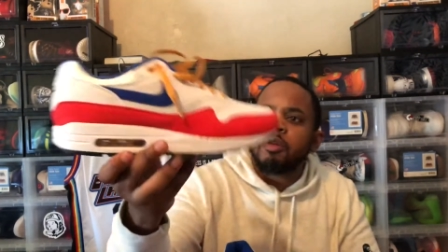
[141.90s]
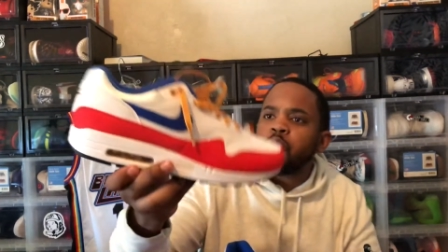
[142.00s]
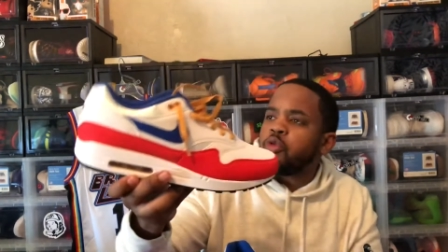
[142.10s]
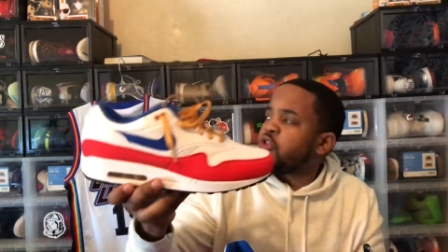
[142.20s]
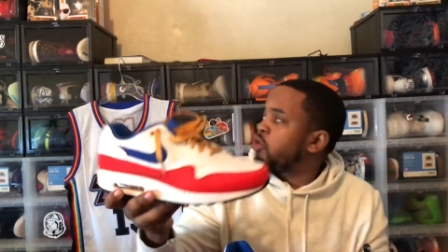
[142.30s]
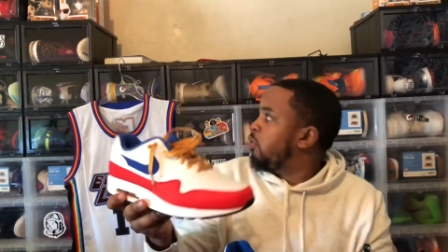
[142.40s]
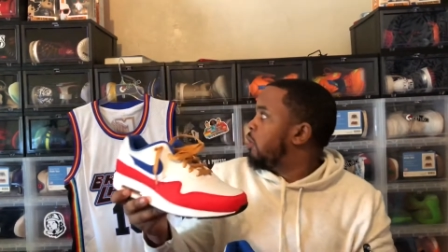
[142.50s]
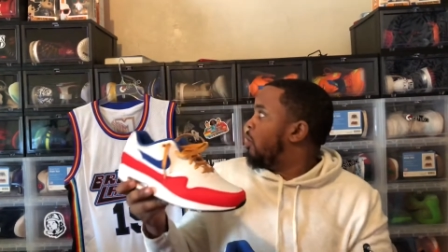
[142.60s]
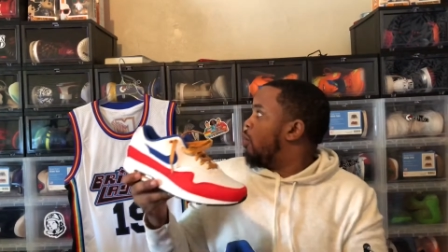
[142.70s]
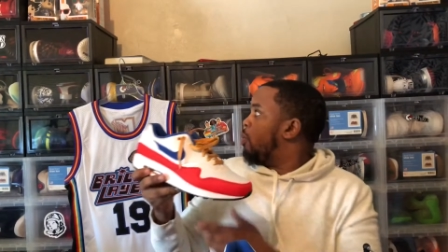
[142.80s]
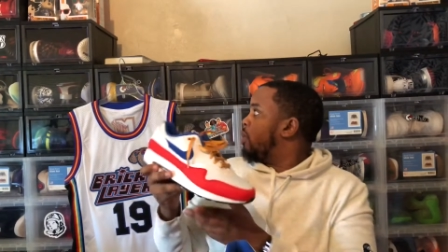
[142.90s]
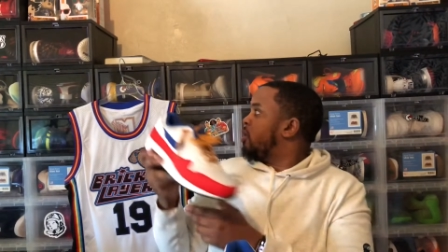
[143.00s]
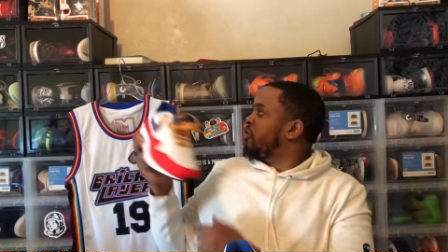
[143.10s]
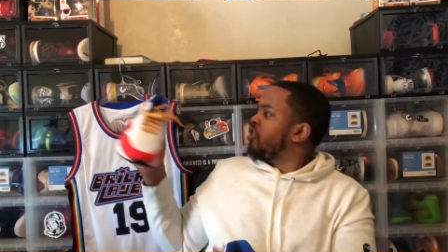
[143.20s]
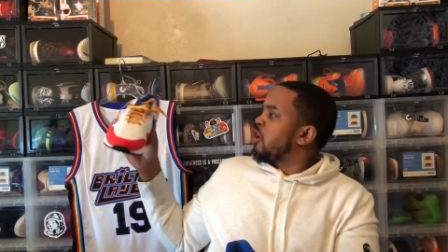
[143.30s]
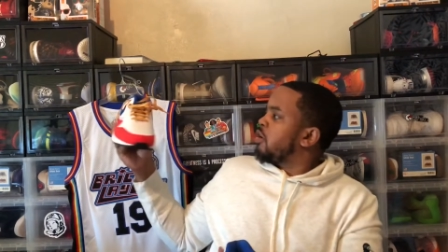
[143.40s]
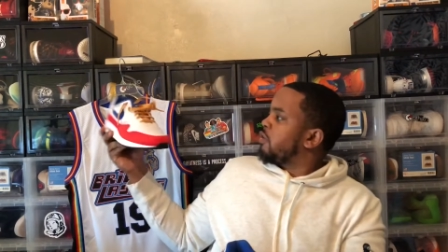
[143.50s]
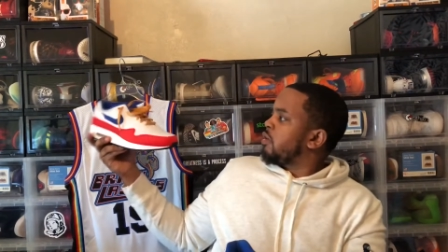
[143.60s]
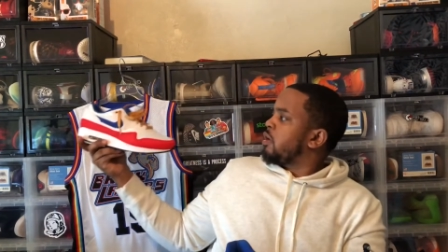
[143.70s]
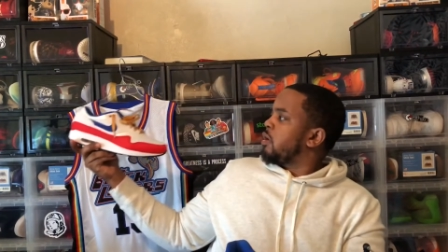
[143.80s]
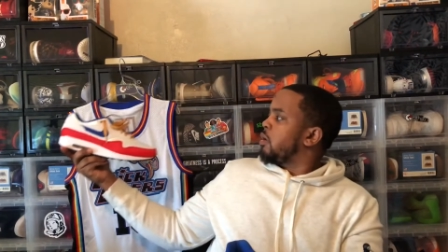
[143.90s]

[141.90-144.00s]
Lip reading: shoe to go with the jersey.